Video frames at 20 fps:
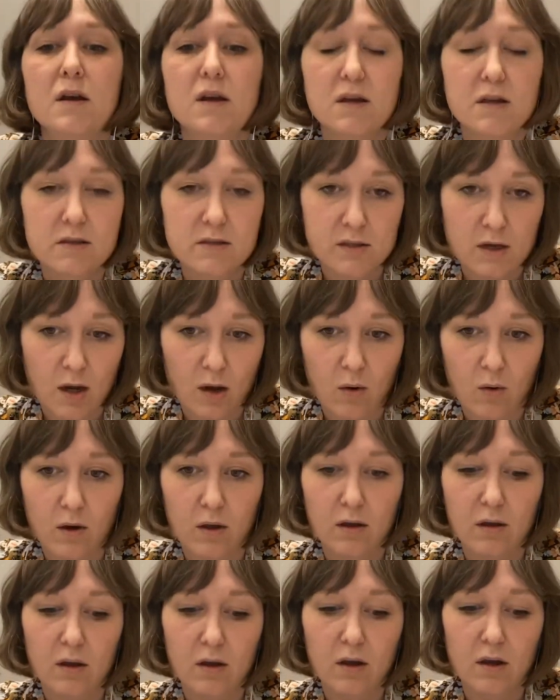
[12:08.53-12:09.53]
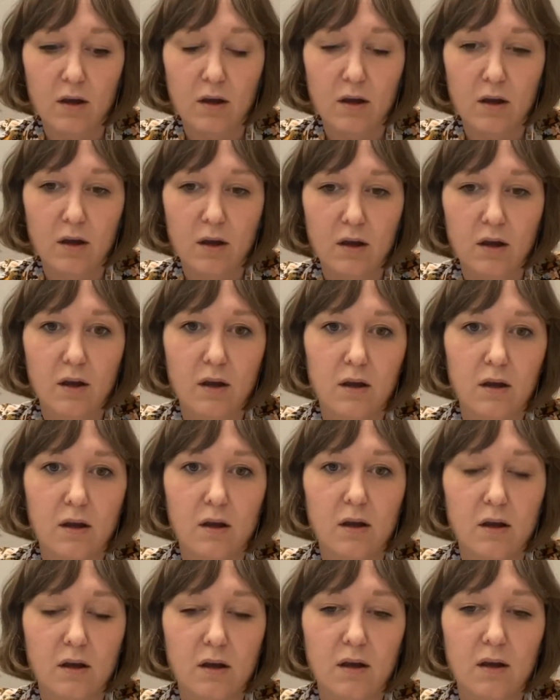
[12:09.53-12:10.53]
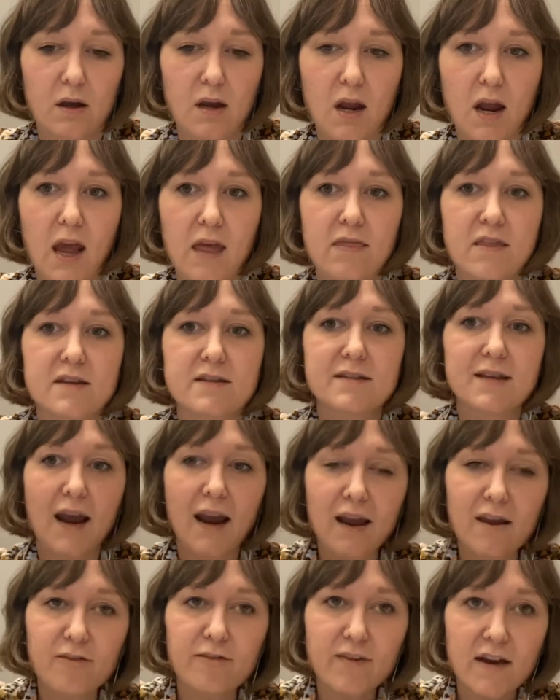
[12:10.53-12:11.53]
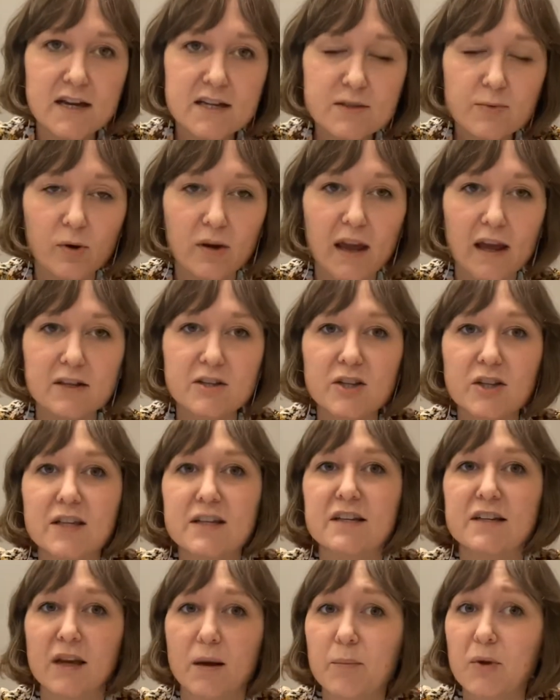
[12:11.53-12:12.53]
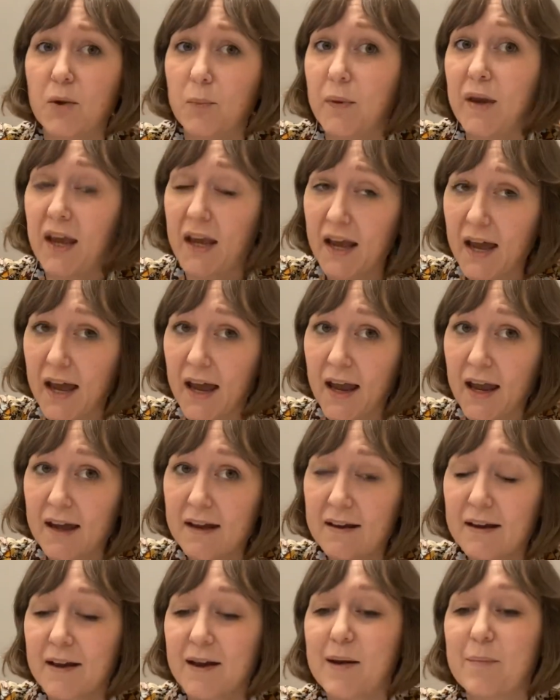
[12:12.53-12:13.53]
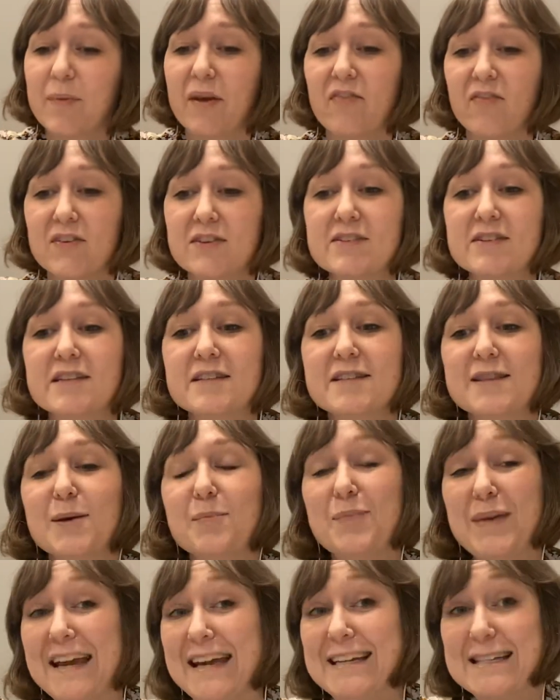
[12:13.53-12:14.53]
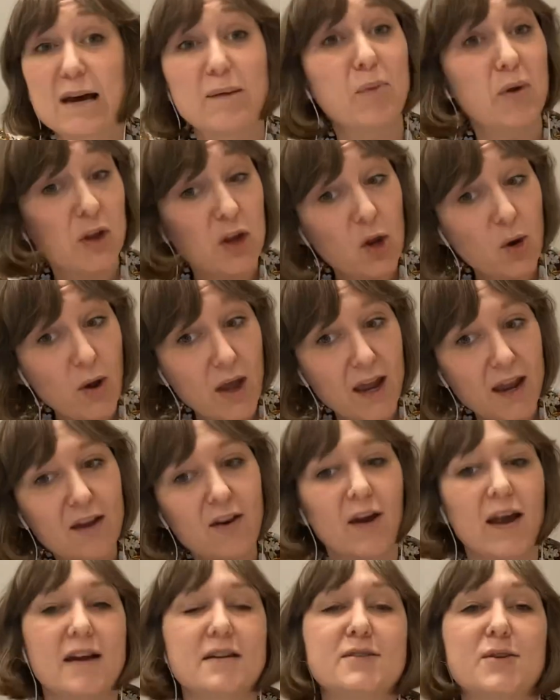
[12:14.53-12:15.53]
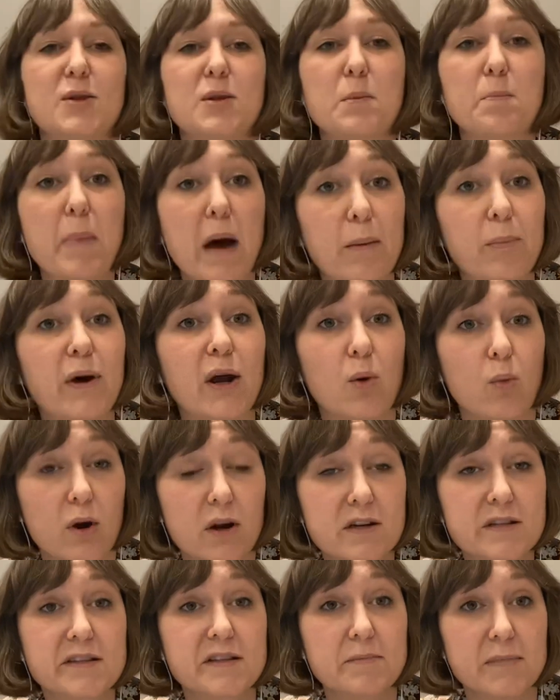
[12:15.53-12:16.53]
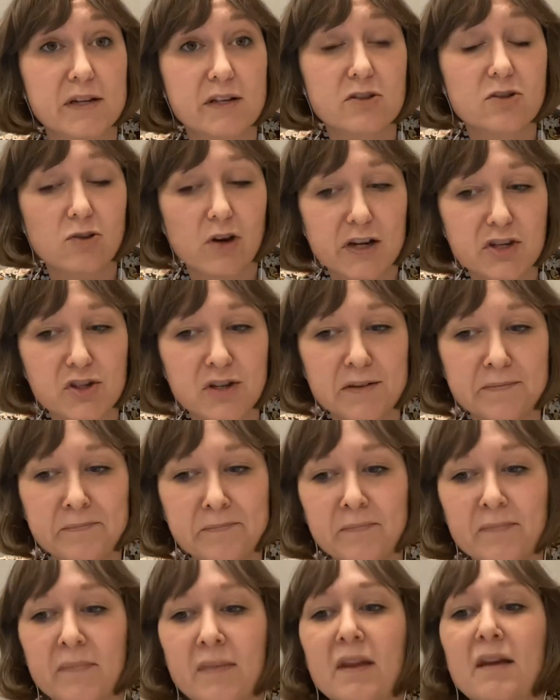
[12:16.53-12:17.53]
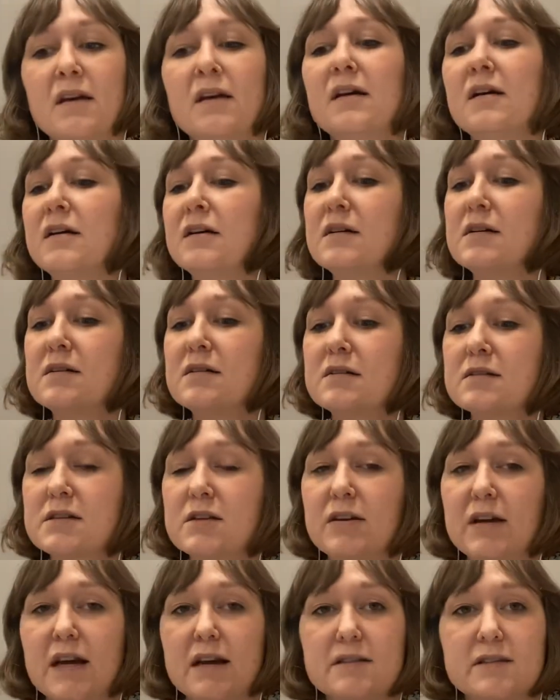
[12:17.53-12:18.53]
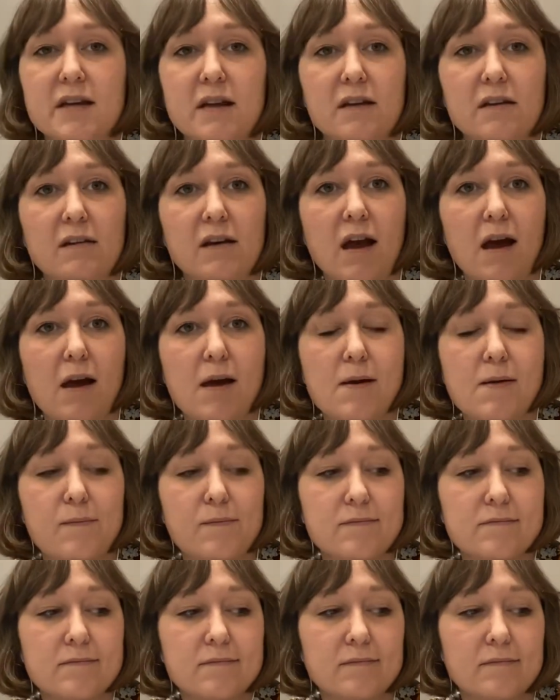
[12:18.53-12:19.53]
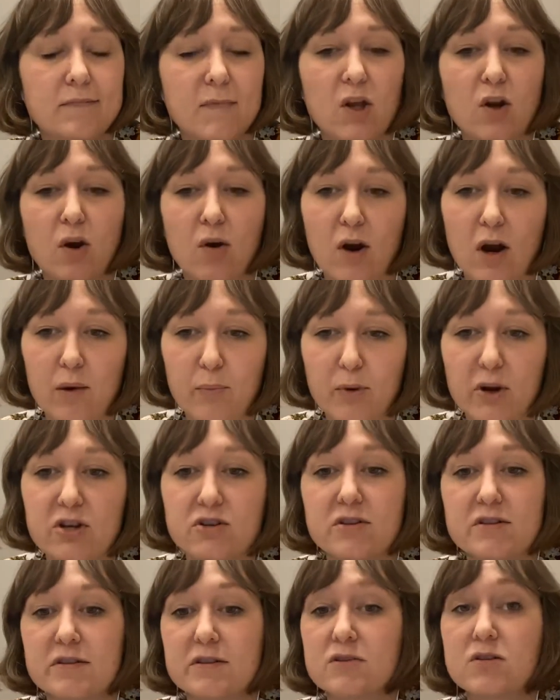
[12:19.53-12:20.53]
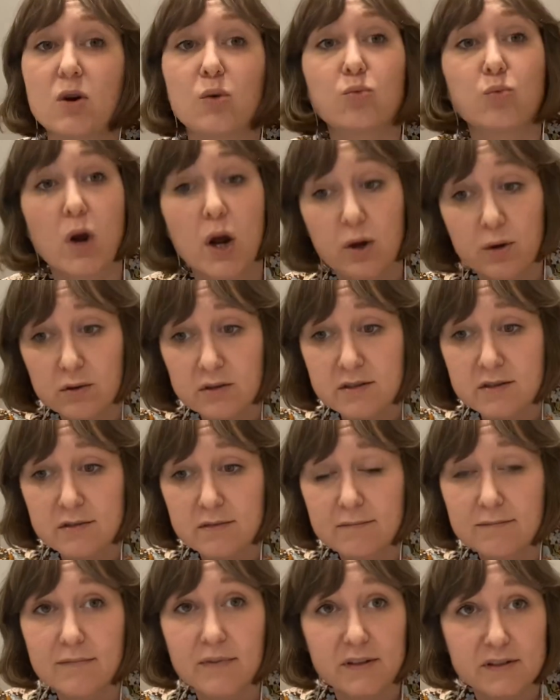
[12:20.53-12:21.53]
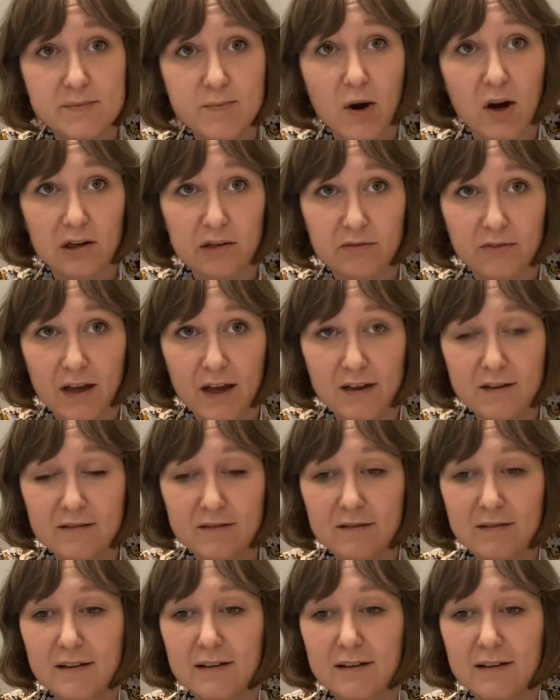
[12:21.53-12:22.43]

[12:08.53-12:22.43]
So in the second phase, we'll get to the WPA, but this is the PWA, okay, so the Public Works Administration. So like I said, our bridges, so roads, it's part of that.